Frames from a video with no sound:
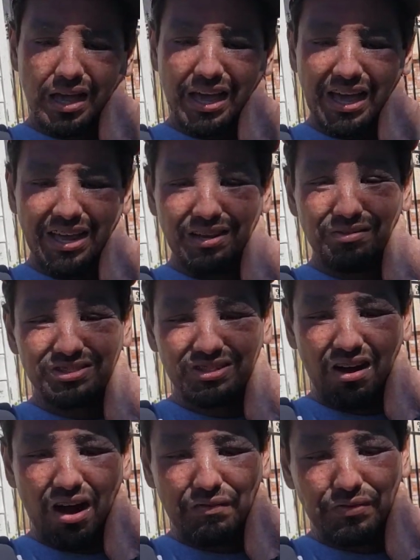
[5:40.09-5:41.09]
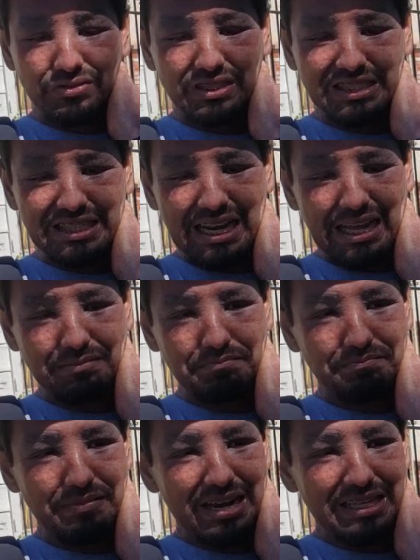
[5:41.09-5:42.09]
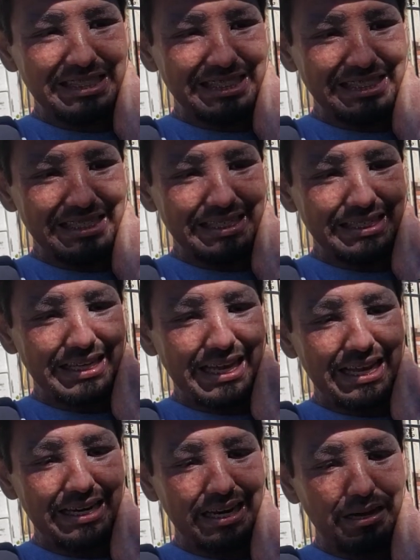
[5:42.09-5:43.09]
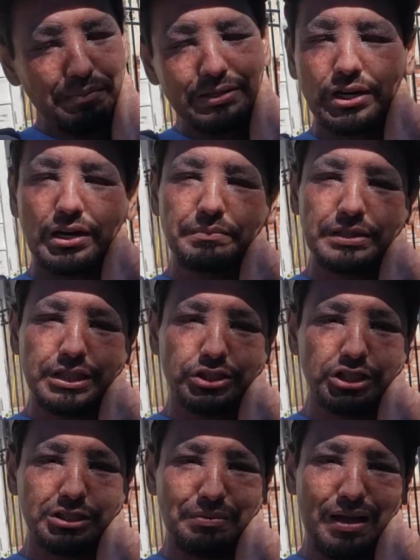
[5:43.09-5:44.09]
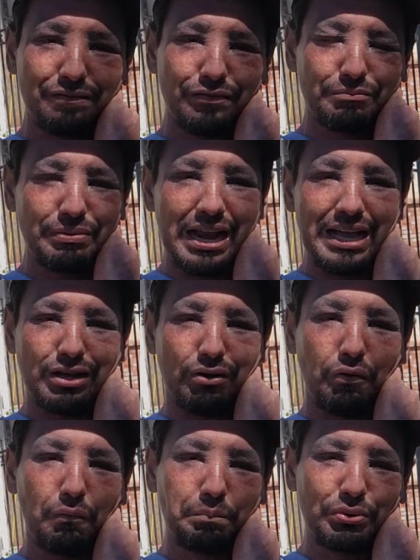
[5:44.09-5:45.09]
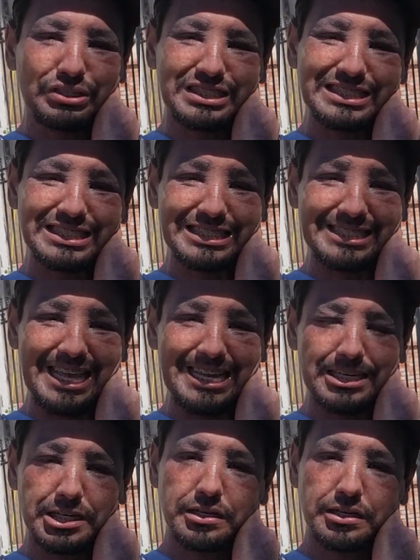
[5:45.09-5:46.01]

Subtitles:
And it was an awful scent, like medicine, and I'm not trying to be disrespectful, but like an old person scent.